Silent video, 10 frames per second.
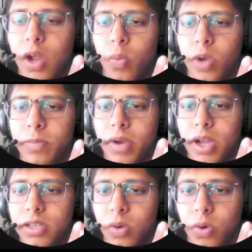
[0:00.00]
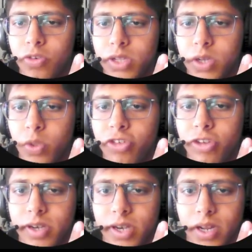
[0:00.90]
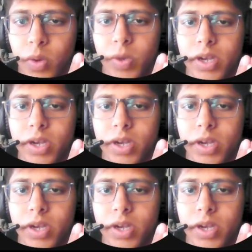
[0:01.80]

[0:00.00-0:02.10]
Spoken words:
One path goes to the quiz generator where we